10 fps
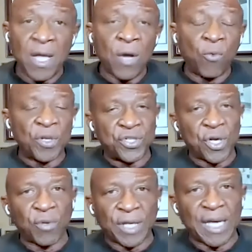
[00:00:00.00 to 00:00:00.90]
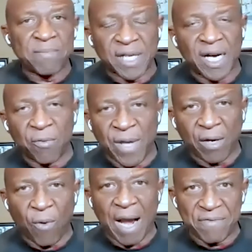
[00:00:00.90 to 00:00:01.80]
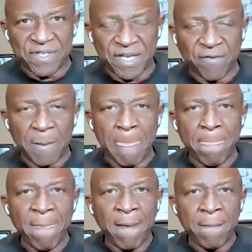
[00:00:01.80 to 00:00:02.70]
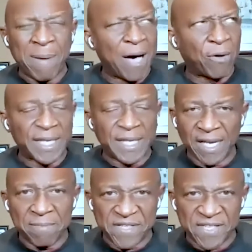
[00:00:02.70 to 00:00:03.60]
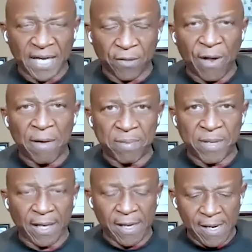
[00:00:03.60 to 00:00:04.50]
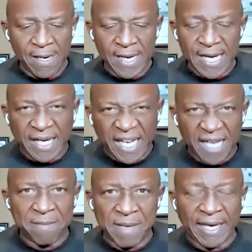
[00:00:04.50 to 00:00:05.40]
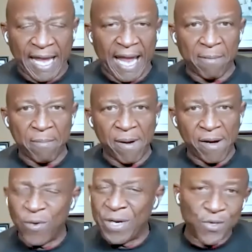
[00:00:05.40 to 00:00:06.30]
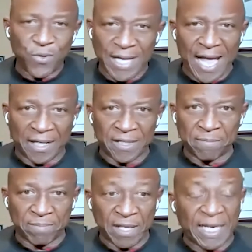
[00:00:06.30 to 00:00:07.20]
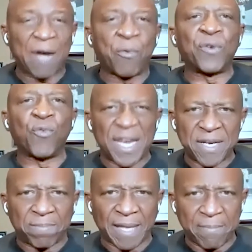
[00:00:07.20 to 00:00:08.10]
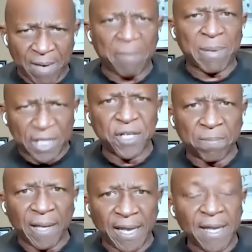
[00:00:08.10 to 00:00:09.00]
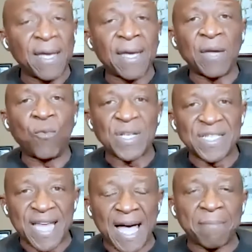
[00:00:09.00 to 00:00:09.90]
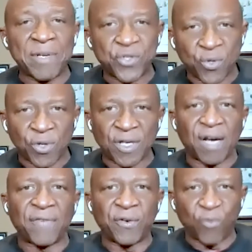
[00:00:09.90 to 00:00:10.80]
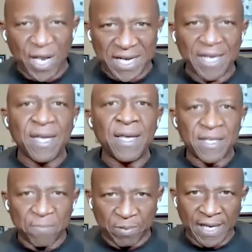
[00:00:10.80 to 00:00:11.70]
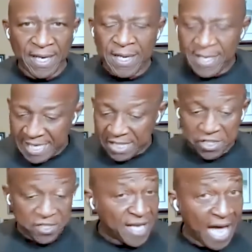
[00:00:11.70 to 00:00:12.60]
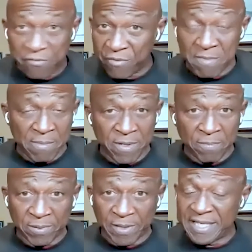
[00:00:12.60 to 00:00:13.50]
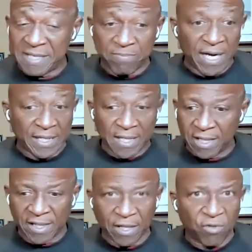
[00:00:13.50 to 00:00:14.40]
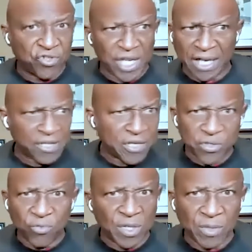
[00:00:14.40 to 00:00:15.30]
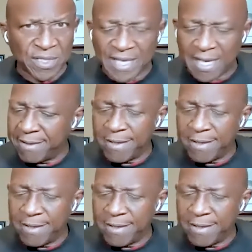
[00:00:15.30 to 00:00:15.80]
When Joe Gibbs we had a wide receiver, Powell, he cut him a second-round pick. He cut him in camp. We knew the guy couldn't play. The guy wasn't ready to play, probably could play. He was not mature enough and ready to play. He could not remember to play. He break the huddle and go check. They do what's that?